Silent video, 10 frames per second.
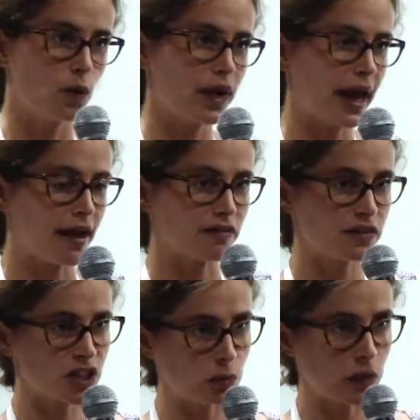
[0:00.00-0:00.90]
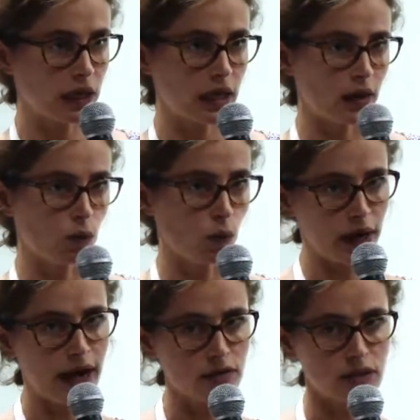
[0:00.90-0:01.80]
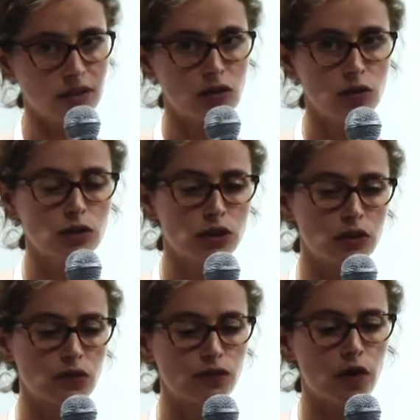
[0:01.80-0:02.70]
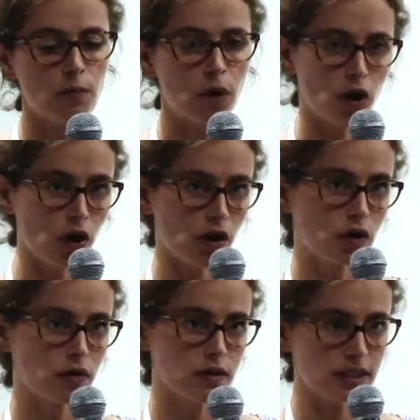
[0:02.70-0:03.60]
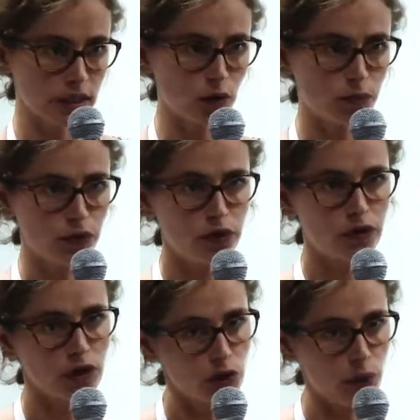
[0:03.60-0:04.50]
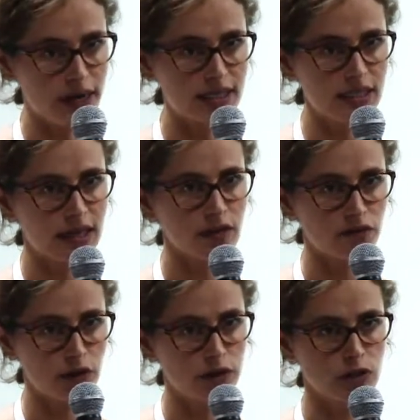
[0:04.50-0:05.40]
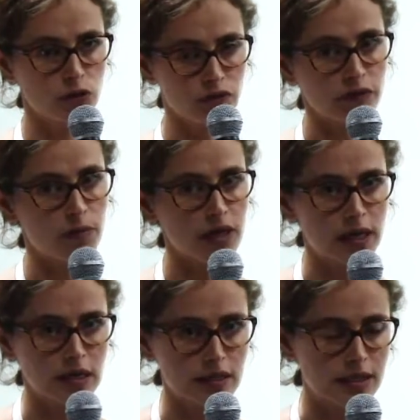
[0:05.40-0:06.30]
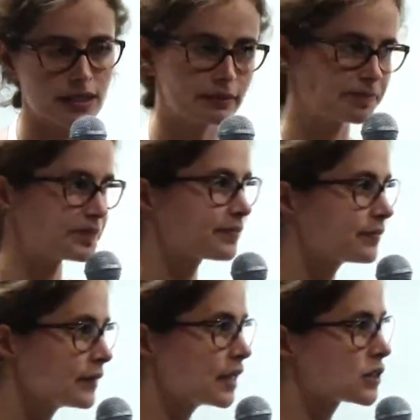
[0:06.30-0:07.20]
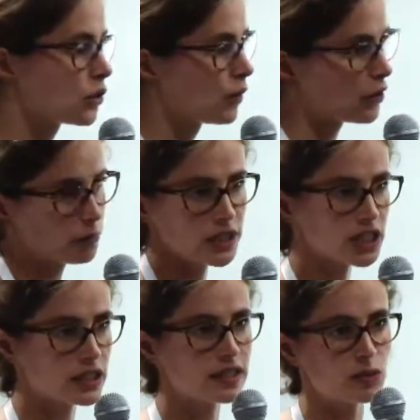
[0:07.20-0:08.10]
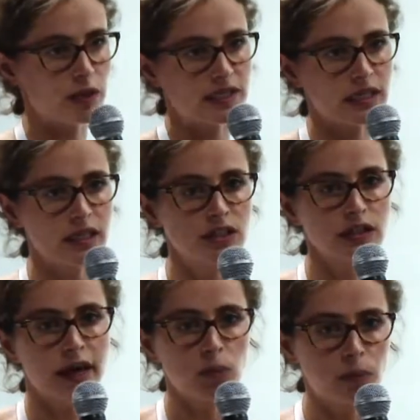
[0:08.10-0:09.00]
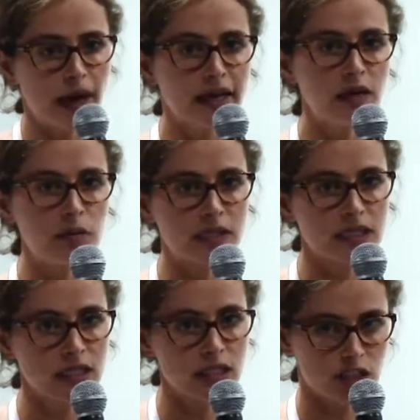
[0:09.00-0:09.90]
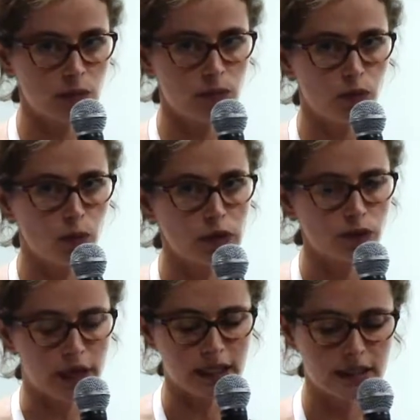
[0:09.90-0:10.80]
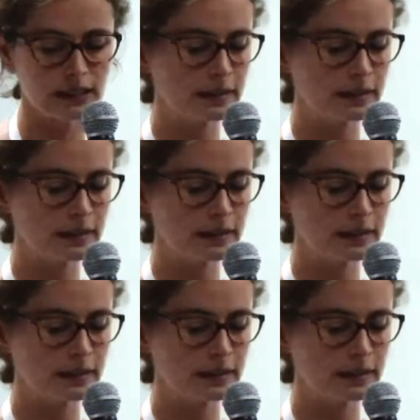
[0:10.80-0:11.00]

We have shipping and warehousing solutions from Hong Kong, Singapore, the US, and very soon from the Netherlands. So our mission is basically to help any business ship worldwide.